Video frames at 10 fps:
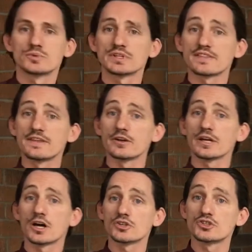what the theory
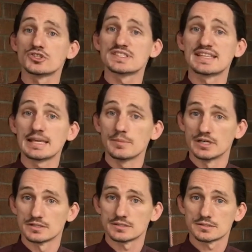calls your
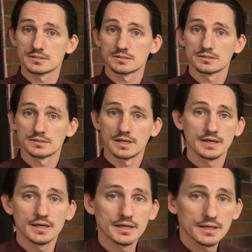schemas. And
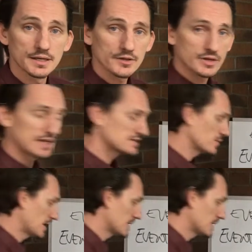another easy way to